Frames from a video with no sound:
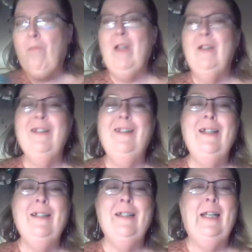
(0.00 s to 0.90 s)

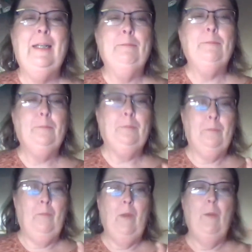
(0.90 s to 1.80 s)
Celestine,
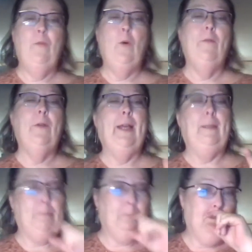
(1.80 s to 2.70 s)
before I
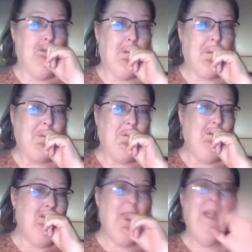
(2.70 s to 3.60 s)
forget,
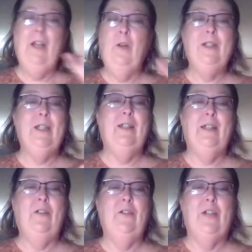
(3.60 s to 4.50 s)
and I know I said
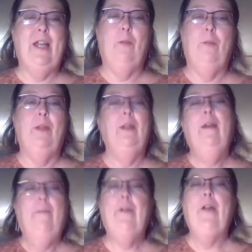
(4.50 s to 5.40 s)
sales are down, but
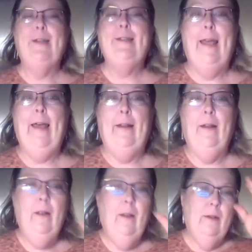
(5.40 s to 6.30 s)
they're not dead.
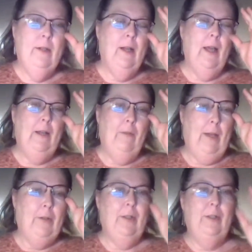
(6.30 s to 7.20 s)
Tonight I've
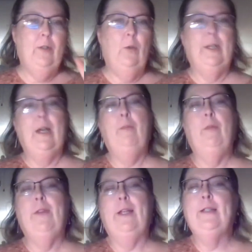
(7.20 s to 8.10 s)
actually sold a couple
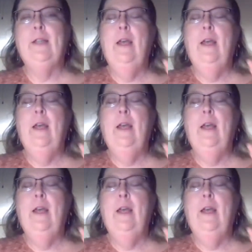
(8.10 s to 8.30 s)
of things.